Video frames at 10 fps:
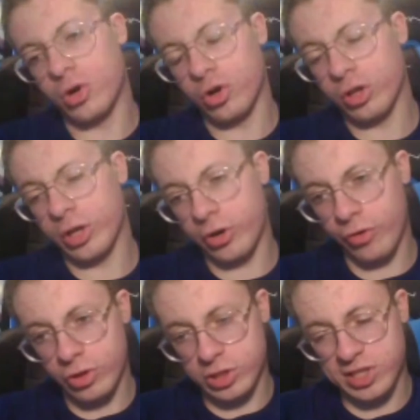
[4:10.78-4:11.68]

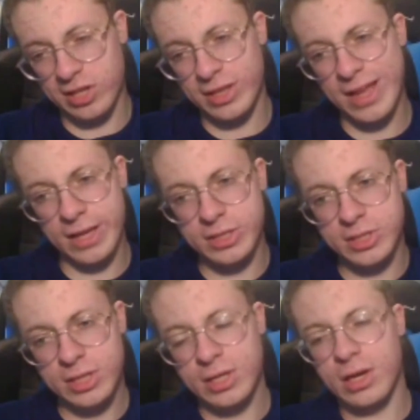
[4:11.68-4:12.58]
earlier on
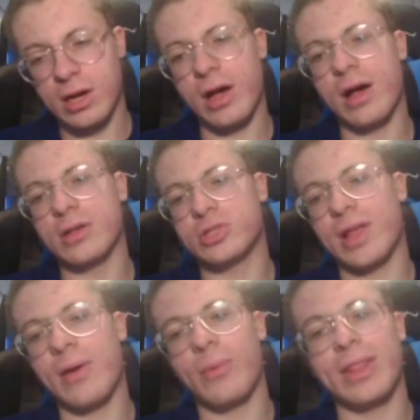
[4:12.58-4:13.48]
Sundays, so
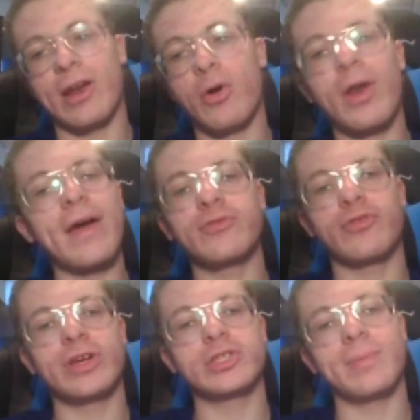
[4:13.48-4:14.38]
that way they don't have
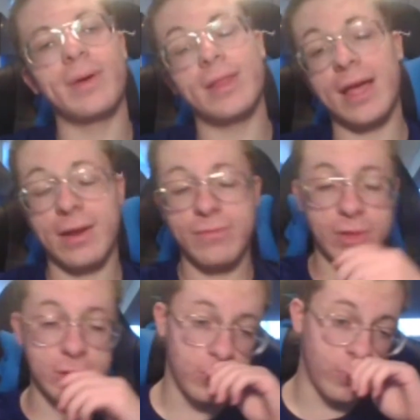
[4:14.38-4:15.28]
to race on Monday. And if
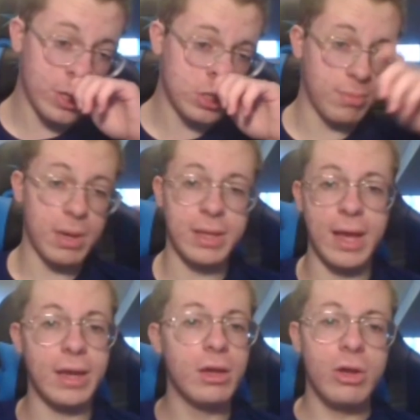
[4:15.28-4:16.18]
they do race on
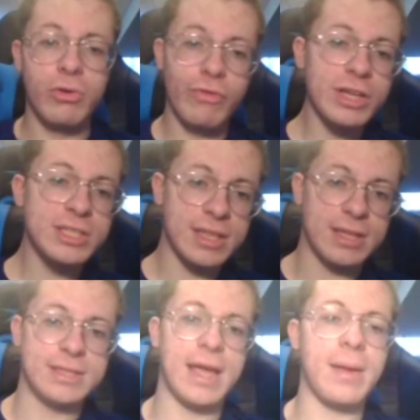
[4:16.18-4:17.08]
Monday, race in
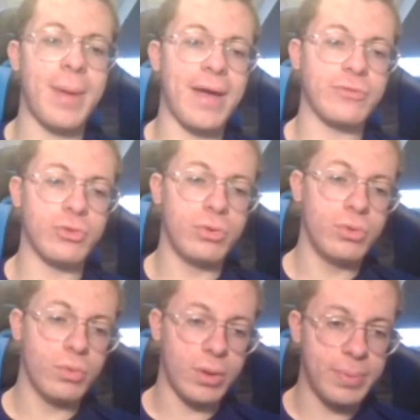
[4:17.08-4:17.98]
the damn
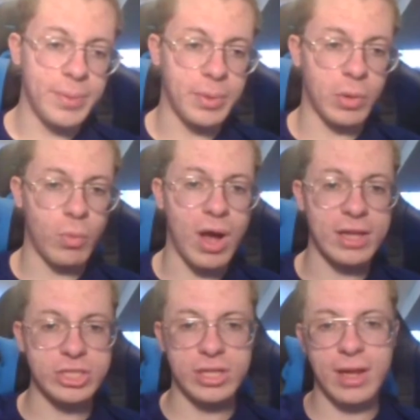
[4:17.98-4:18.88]
afternoon when people can
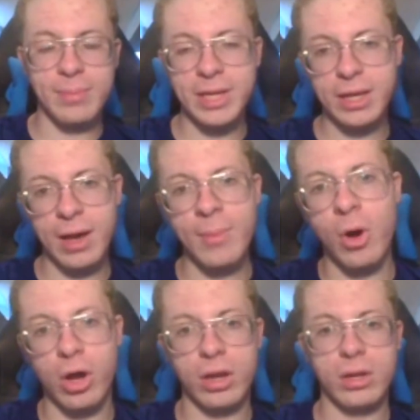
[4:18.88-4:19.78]
watch it. I mean, come
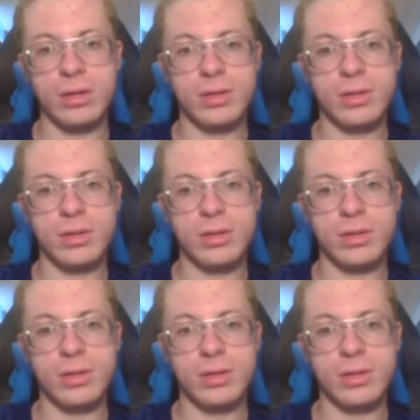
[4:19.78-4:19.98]
on.